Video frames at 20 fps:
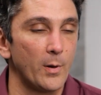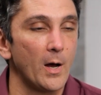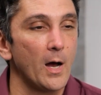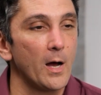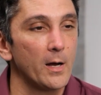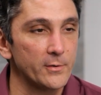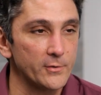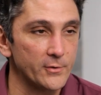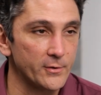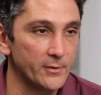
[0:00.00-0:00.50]

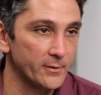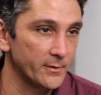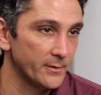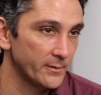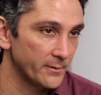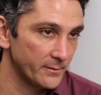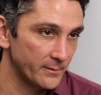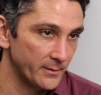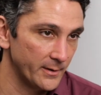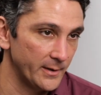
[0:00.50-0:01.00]

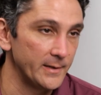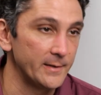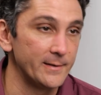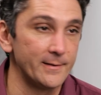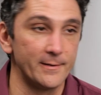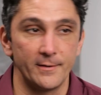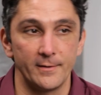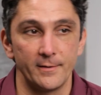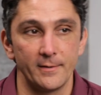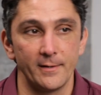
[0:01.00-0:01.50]
posture
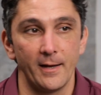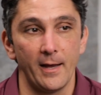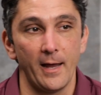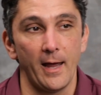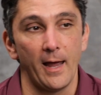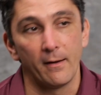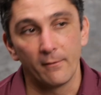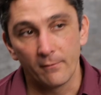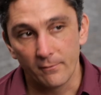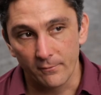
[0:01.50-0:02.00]
is
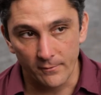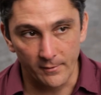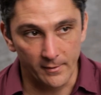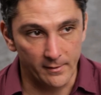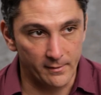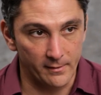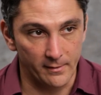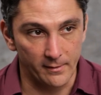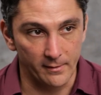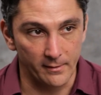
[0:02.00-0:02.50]

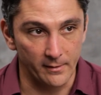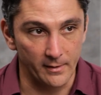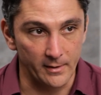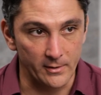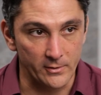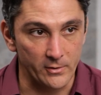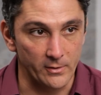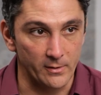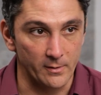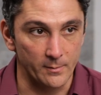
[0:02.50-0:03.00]
everything
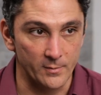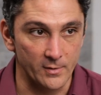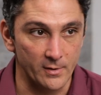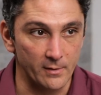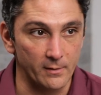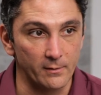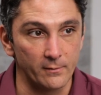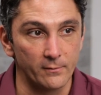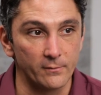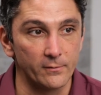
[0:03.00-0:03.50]
in terms
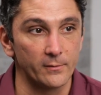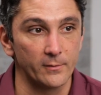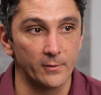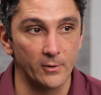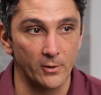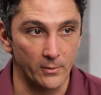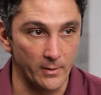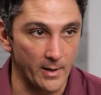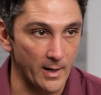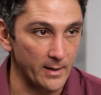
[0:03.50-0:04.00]
of
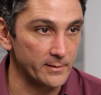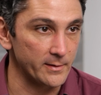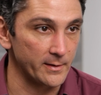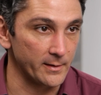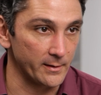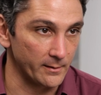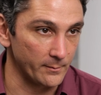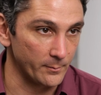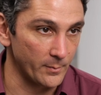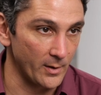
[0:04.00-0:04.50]

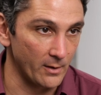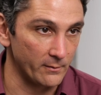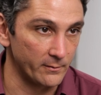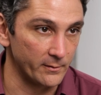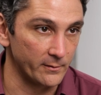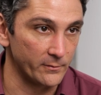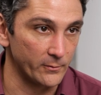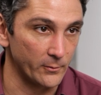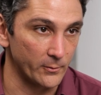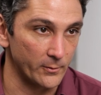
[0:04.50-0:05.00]
correcting
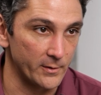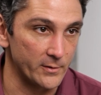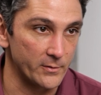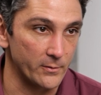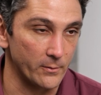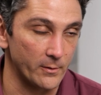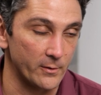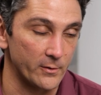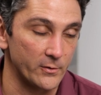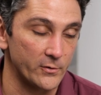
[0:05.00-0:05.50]
pelvic floor
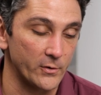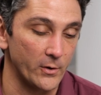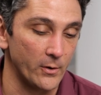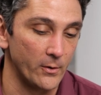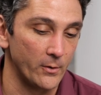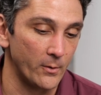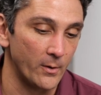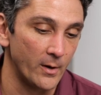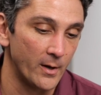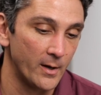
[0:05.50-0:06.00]
disorders.
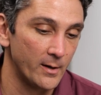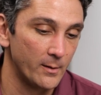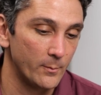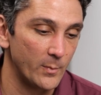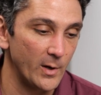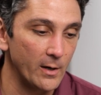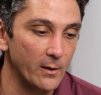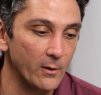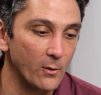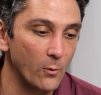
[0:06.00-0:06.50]
So
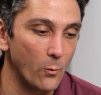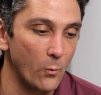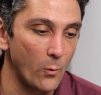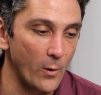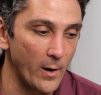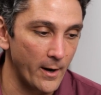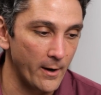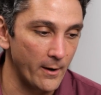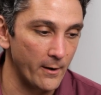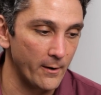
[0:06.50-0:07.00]
being
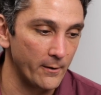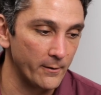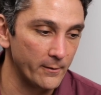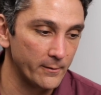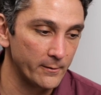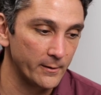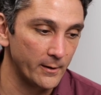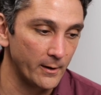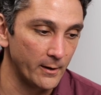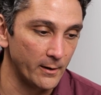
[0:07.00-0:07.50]

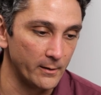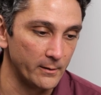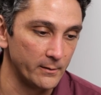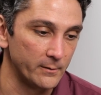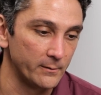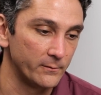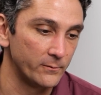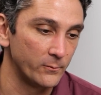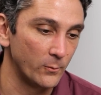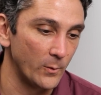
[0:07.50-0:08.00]
aware
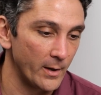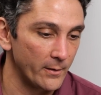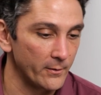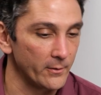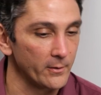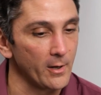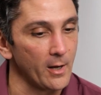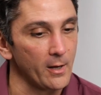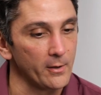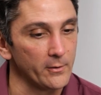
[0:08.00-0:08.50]
of
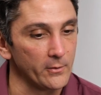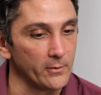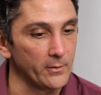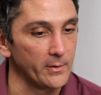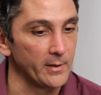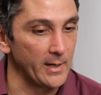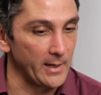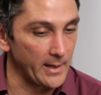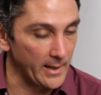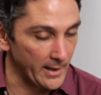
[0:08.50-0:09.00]
whether or not you're
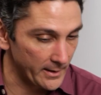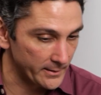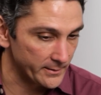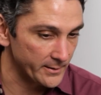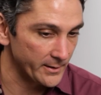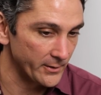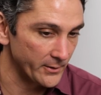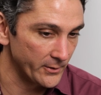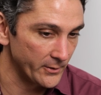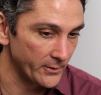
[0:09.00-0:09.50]
in an
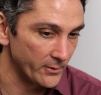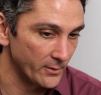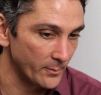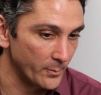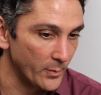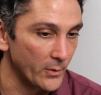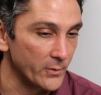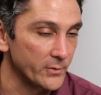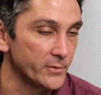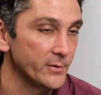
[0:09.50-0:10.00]
anterior or
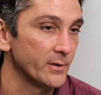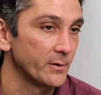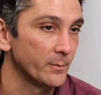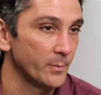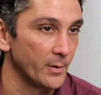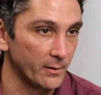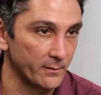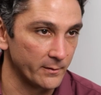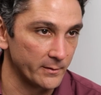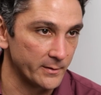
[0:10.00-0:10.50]
posterior
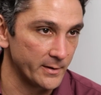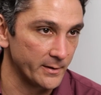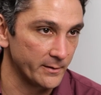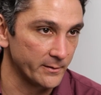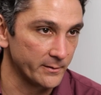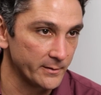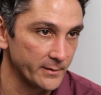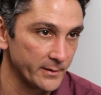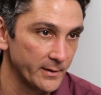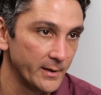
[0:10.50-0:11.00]
pelvic
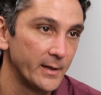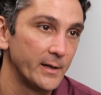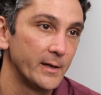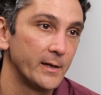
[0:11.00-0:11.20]
tilt